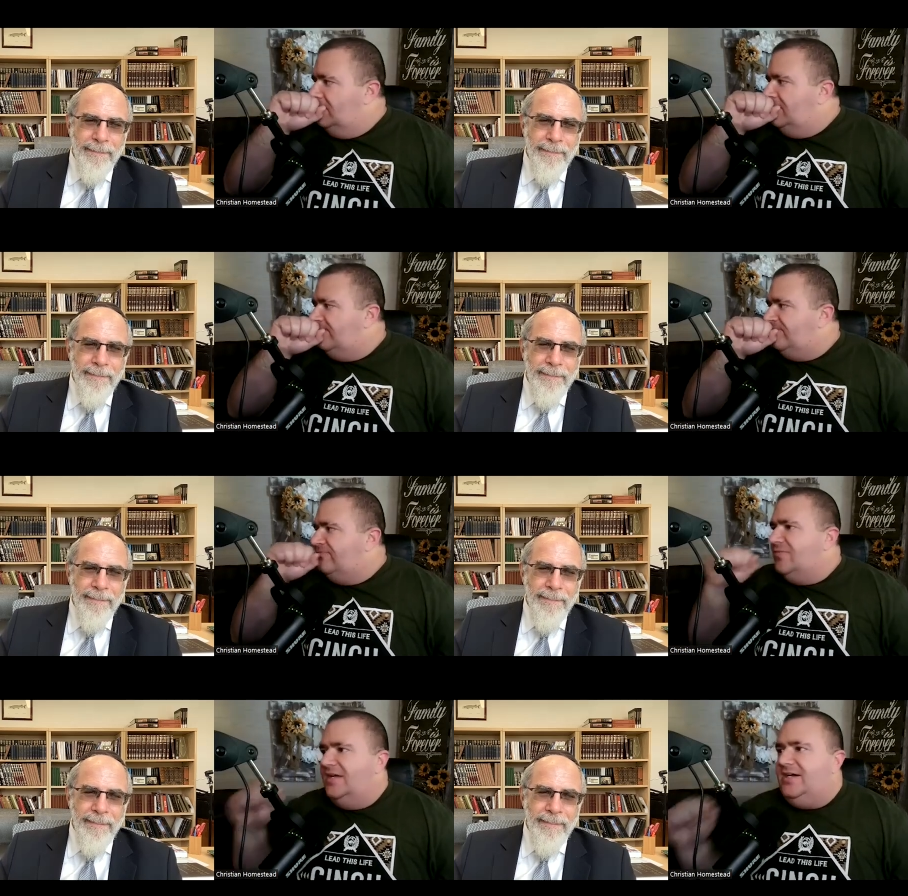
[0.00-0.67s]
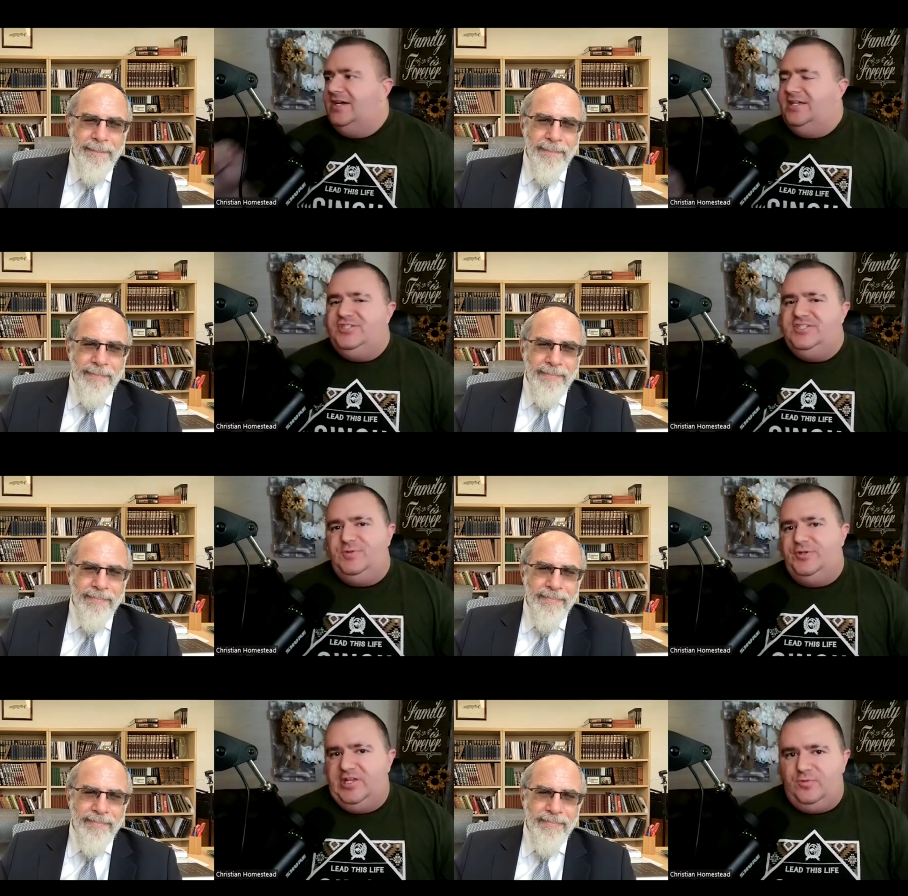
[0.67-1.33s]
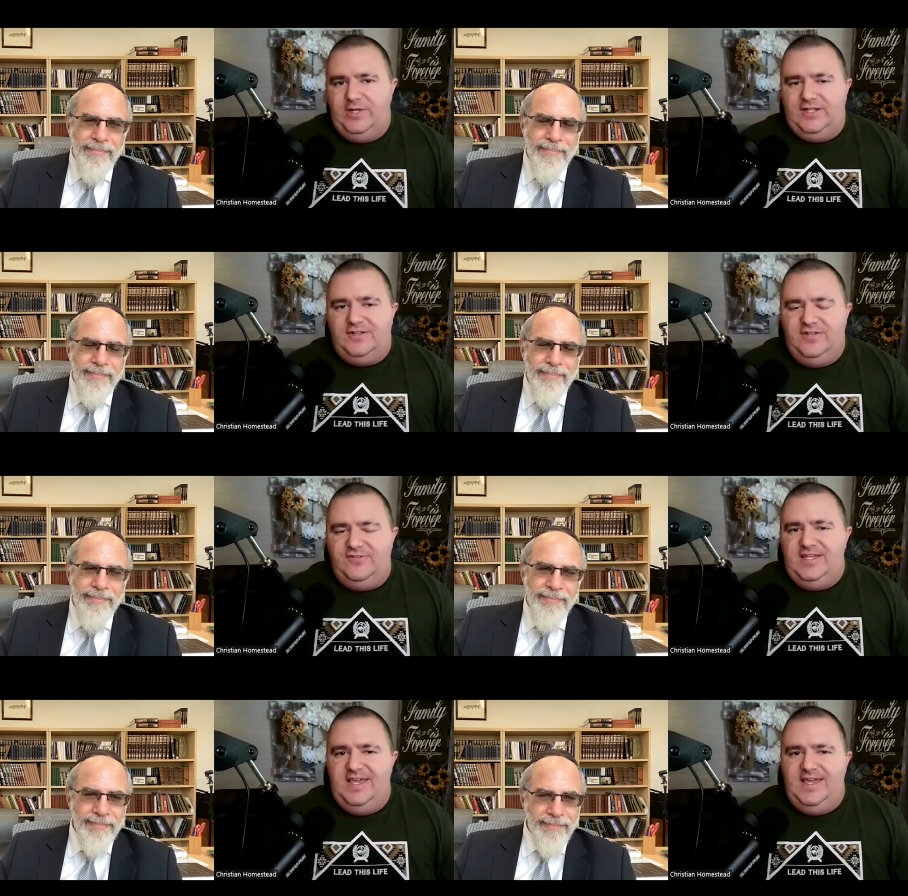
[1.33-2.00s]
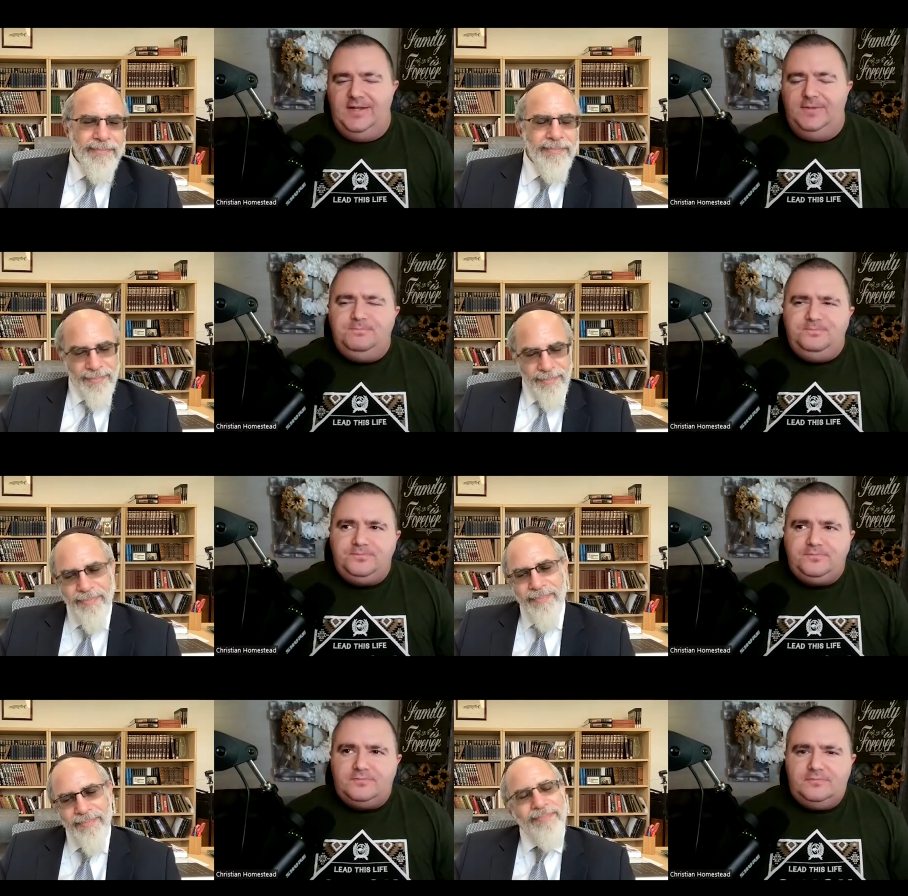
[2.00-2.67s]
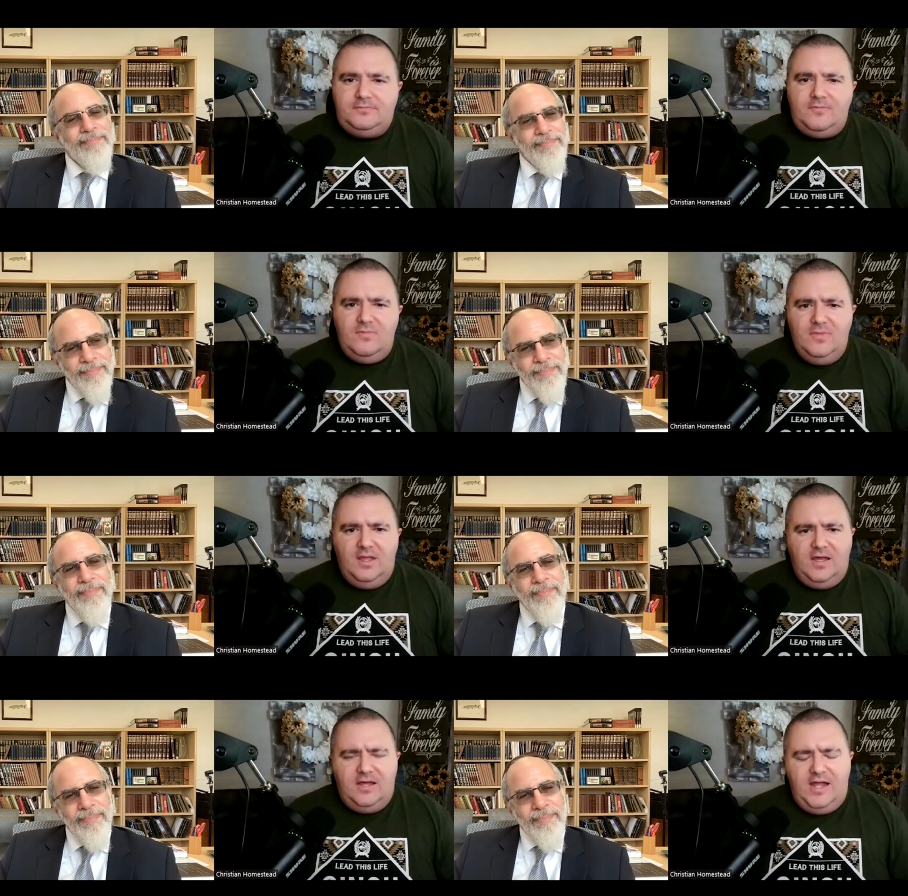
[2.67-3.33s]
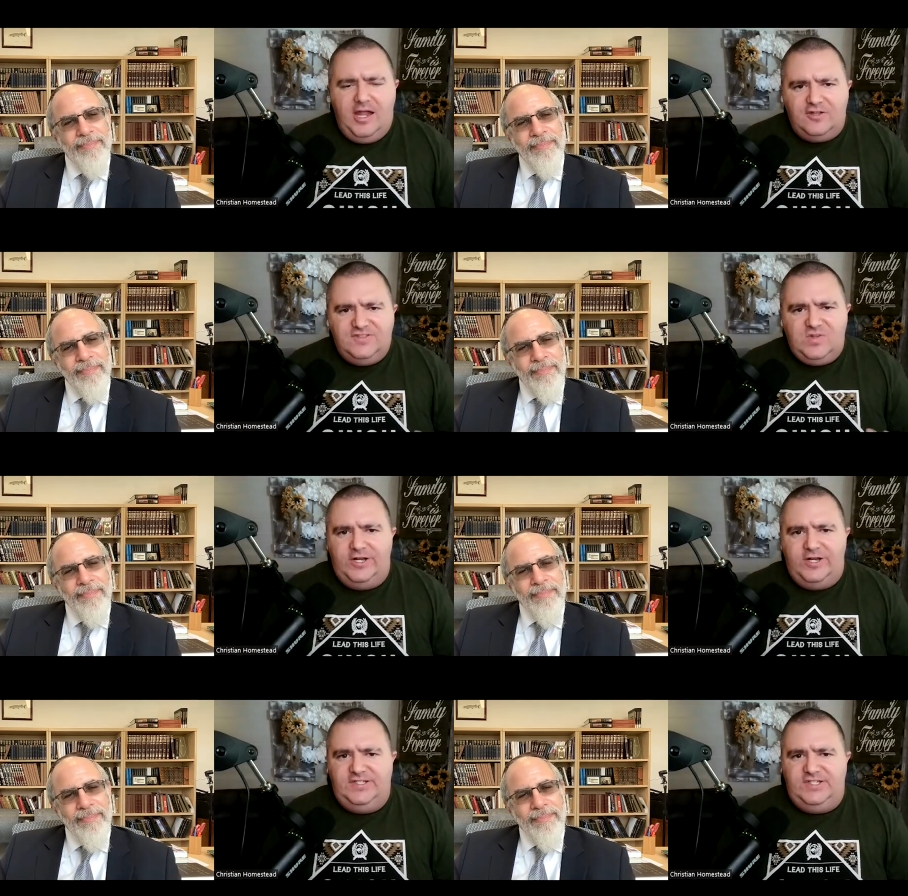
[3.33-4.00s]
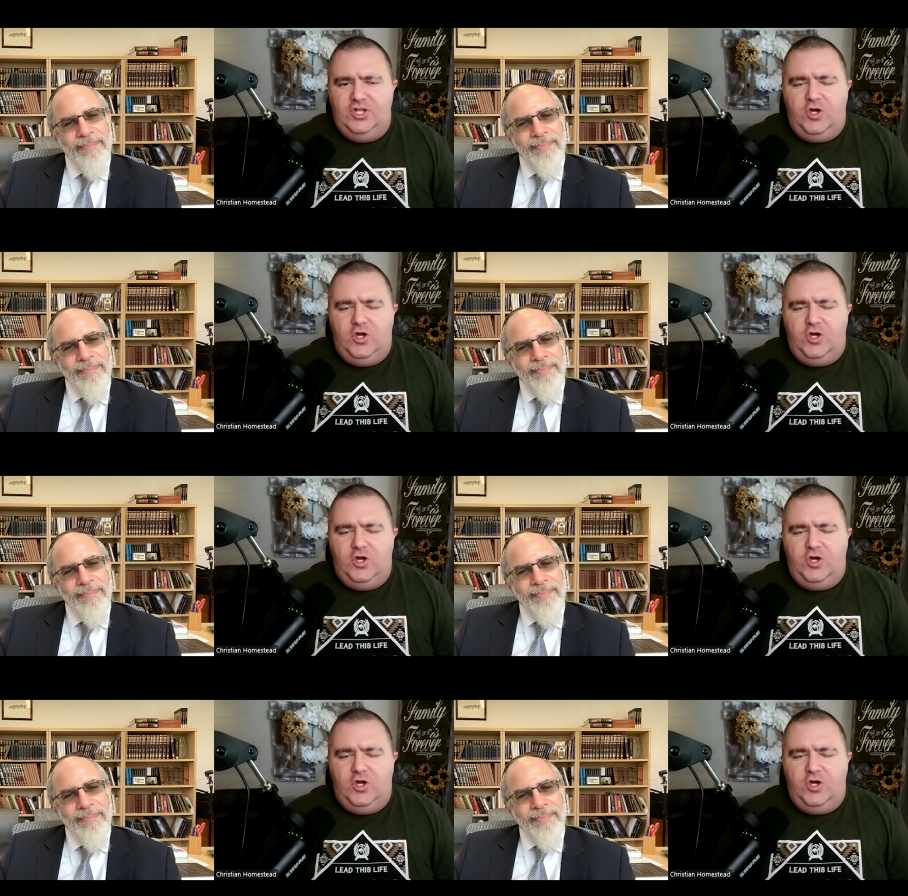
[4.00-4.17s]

Speaker 1: uh, just really quickly, if you can, uh, I also wanted to